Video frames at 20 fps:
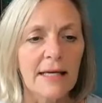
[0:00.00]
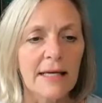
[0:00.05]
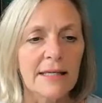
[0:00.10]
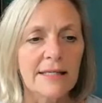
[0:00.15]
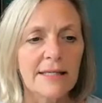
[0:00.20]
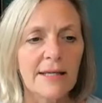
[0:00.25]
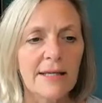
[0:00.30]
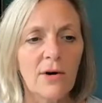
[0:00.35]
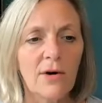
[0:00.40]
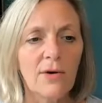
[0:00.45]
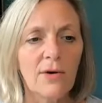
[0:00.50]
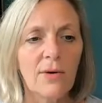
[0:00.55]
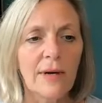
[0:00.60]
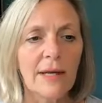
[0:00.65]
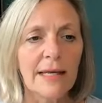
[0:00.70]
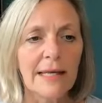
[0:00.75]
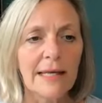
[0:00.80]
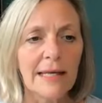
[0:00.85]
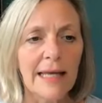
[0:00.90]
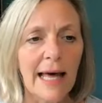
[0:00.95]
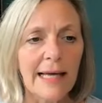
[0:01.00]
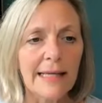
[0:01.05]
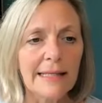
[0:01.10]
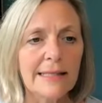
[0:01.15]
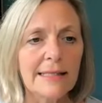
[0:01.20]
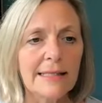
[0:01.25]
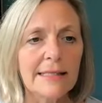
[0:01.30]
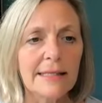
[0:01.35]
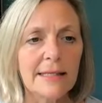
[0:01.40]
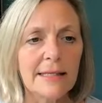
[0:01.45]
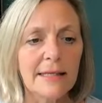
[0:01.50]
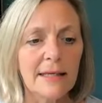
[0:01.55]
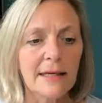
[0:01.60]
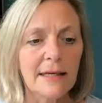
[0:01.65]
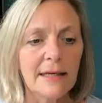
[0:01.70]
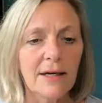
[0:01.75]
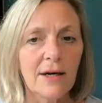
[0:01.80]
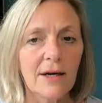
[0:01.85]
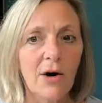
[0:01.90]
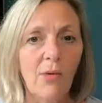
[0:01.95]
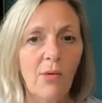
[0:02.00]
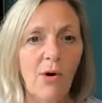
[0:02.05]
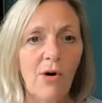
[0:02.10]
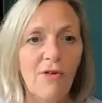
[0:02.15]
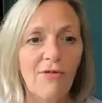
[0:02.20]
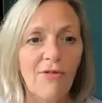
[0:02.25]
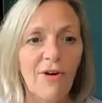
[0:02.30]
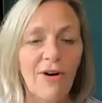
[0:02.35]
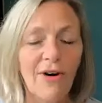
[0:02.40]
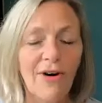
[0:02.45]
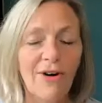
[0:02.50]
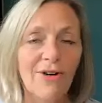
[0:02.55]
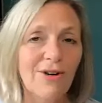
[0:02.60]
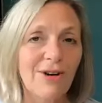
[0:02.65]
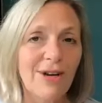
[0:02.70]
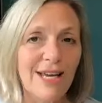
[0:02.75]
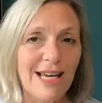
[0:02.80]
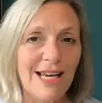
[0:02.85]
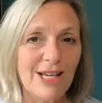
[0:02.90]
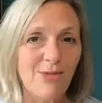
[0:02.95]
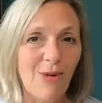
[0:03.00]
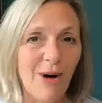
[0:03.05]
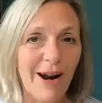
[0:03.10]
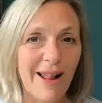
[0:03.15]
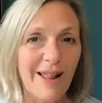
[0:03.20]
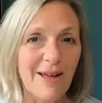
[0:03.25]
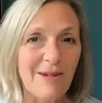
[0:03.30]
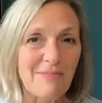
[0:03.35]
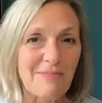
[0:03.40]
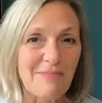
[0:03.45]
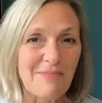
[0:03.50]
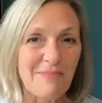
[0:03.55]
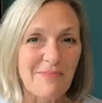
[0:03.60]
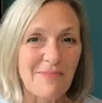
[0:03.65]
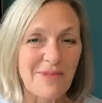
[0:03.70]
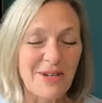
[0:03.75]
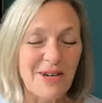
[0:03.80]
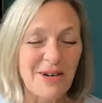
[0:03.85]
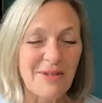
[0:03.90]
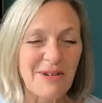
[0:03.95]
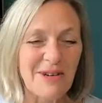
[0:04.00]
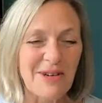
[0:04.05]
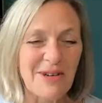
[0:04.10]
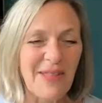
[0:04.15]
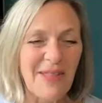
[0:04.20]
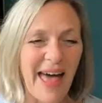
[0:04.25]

So let's go over each one of them. Shall we do